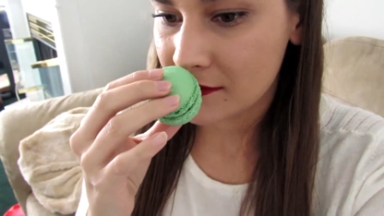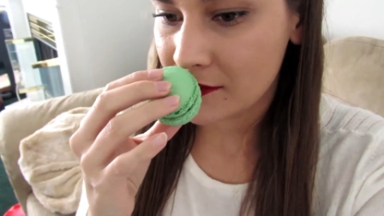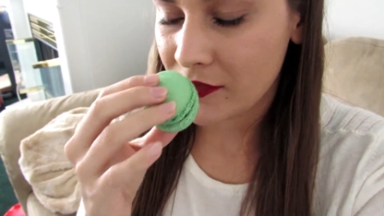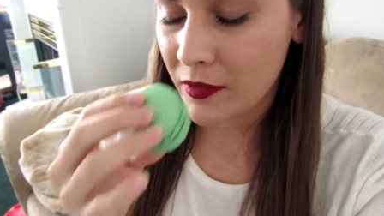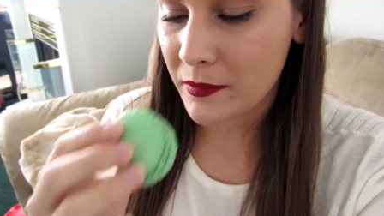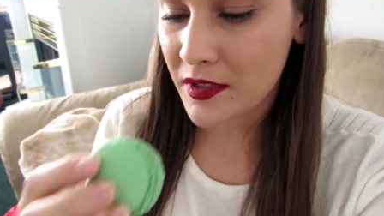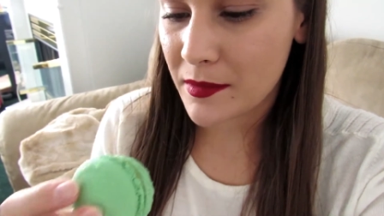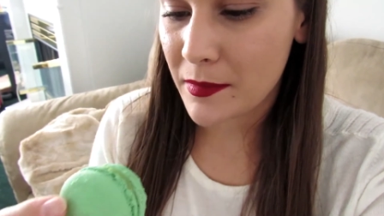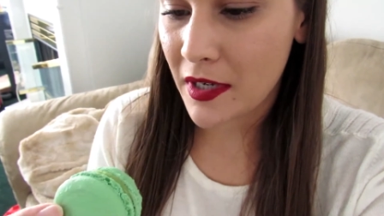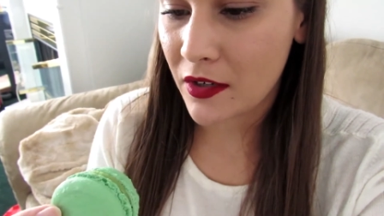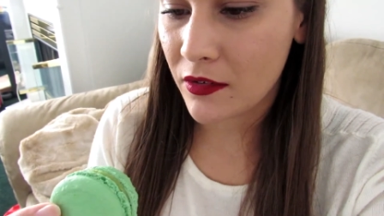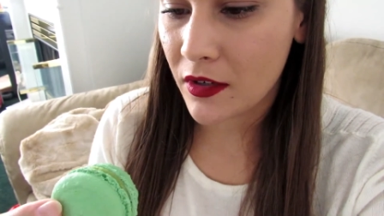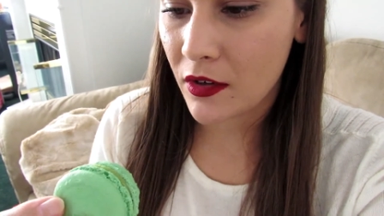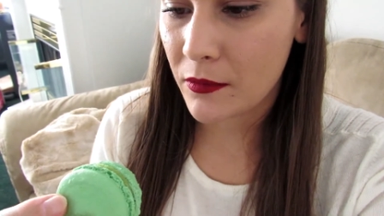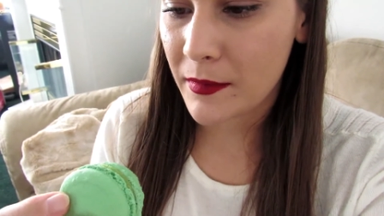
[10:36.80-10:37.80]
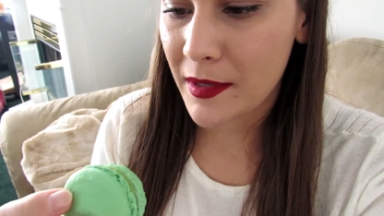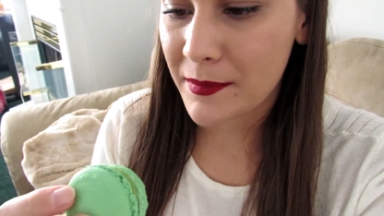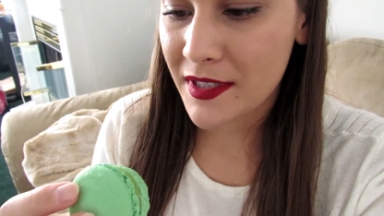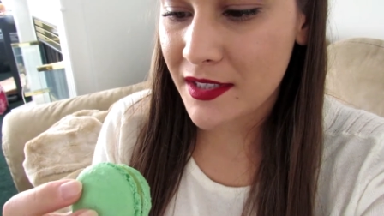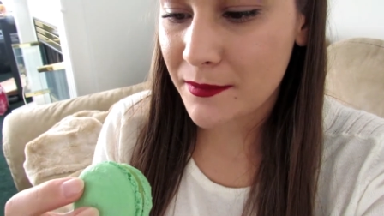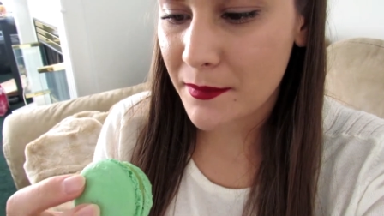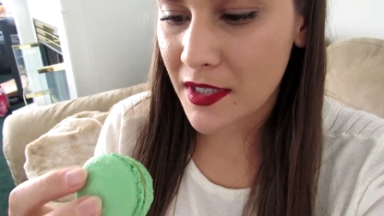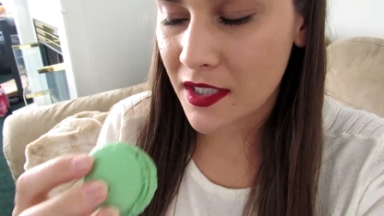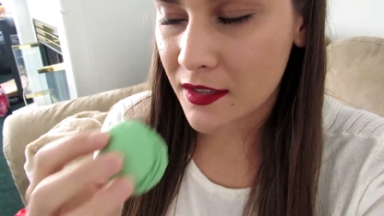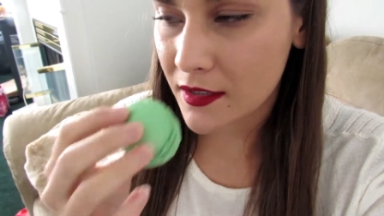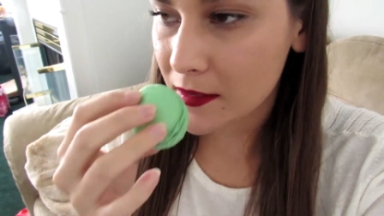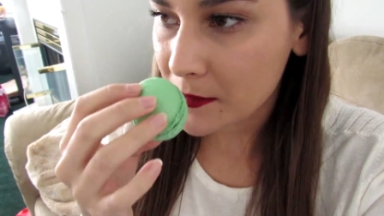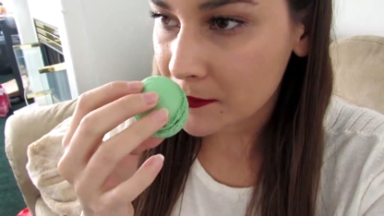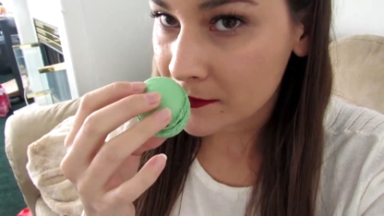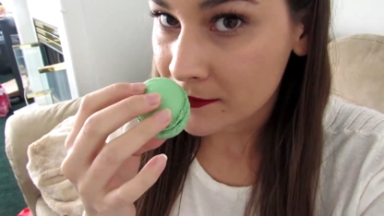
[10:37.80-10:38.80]
from this bakery oh maybe it's mint
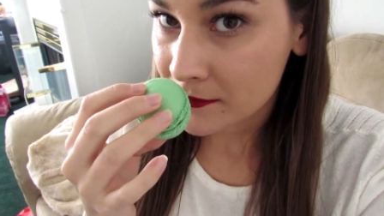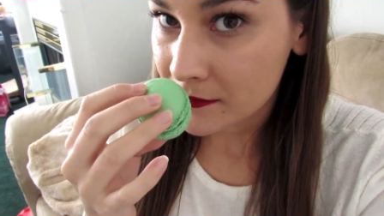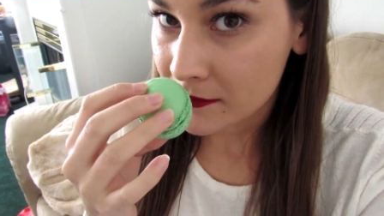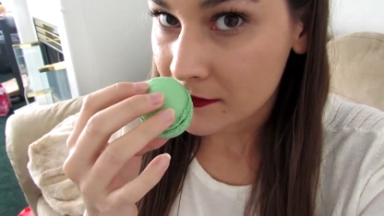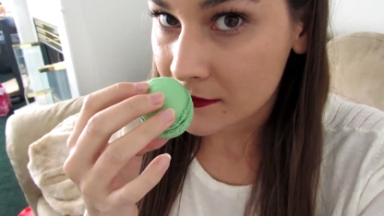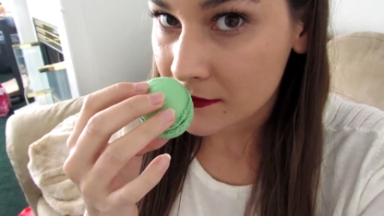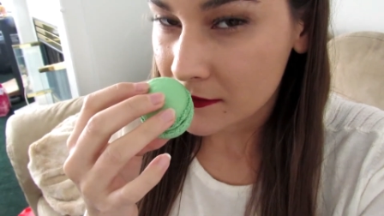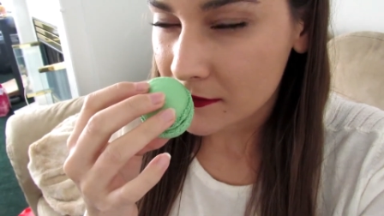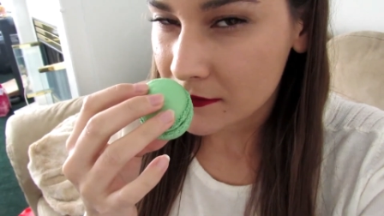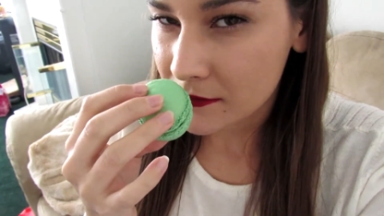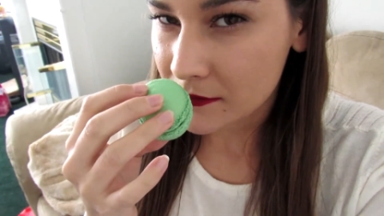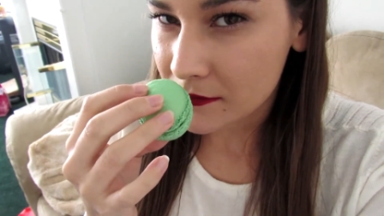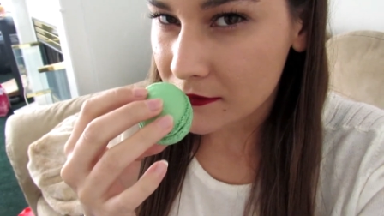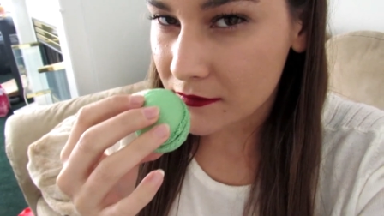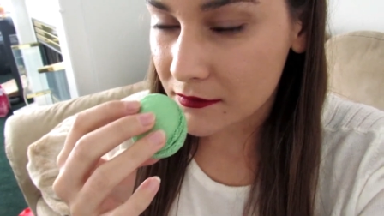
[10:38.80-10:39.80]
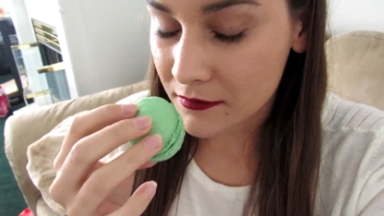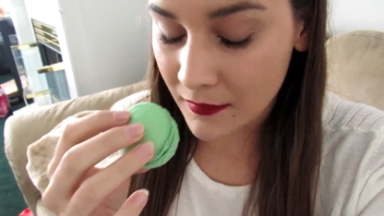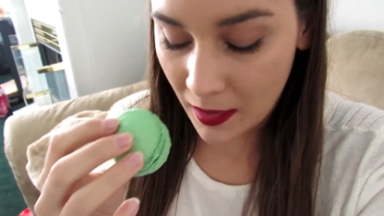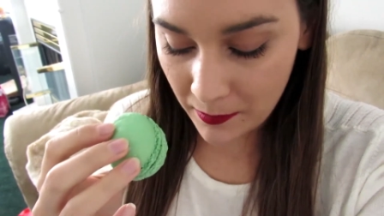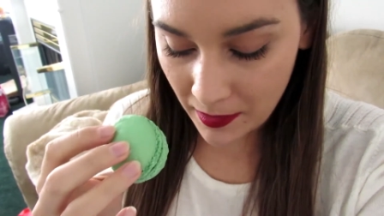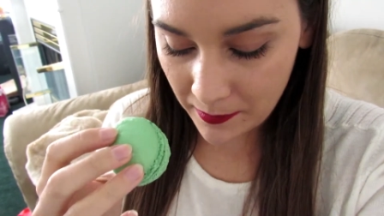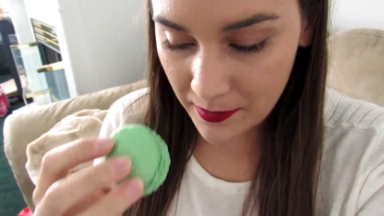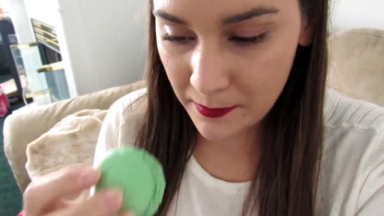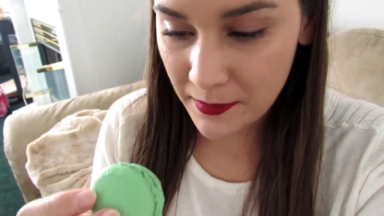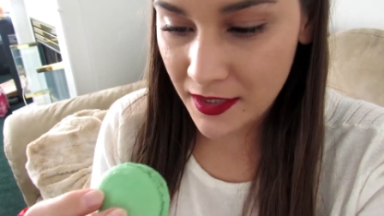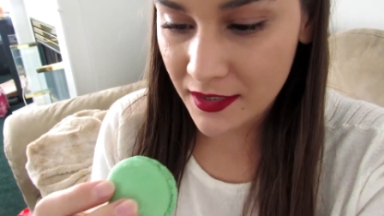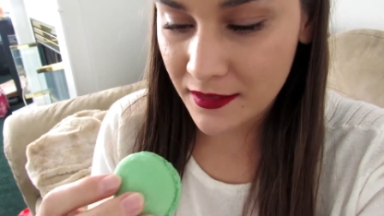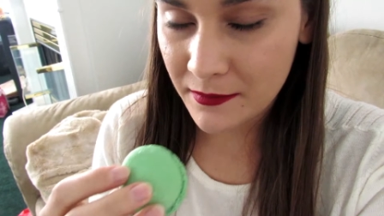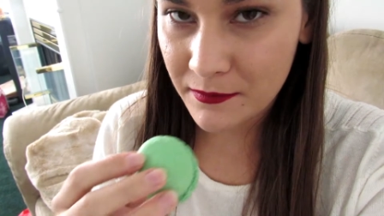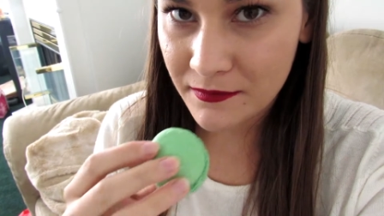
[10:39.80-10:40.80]
hmm it might be
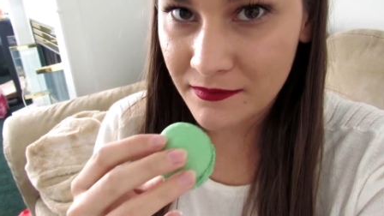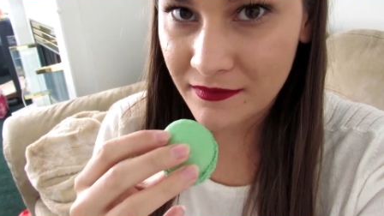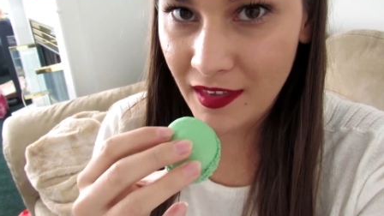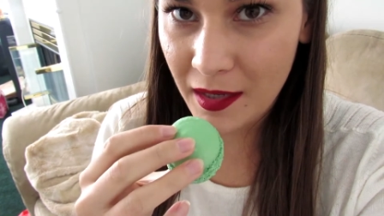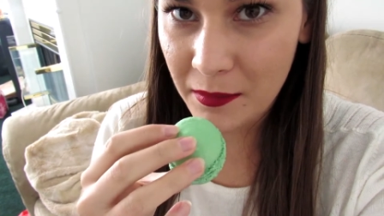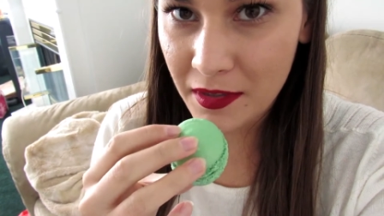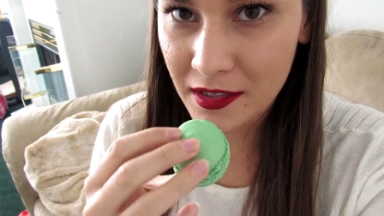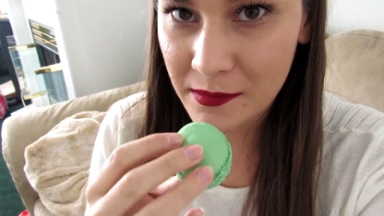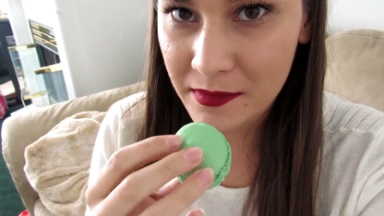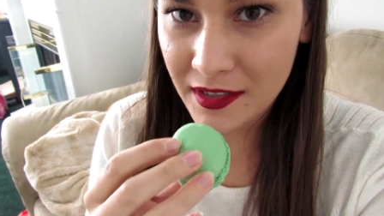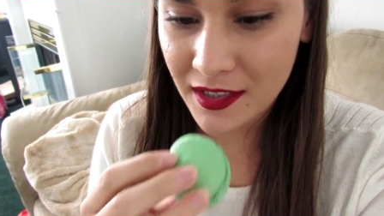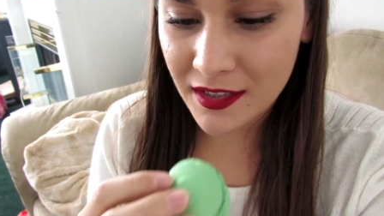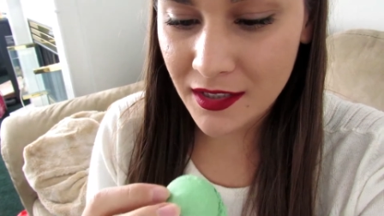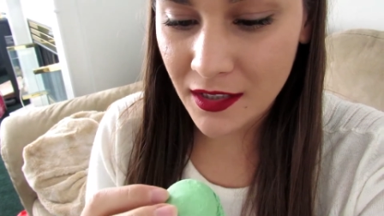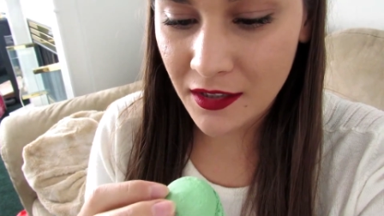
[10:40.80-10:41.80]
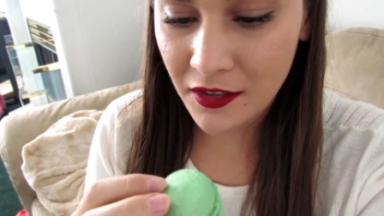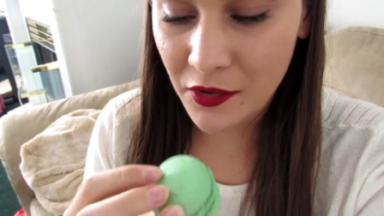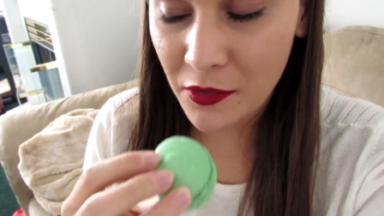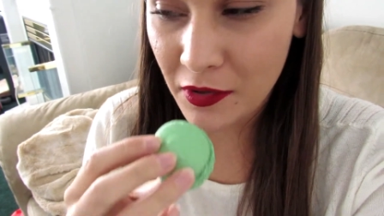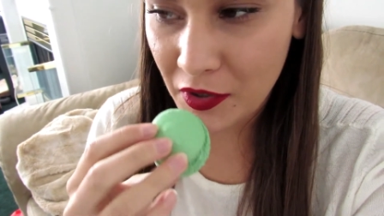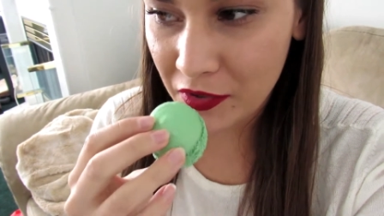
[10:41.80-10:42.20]
mint my lipstick's gonna go all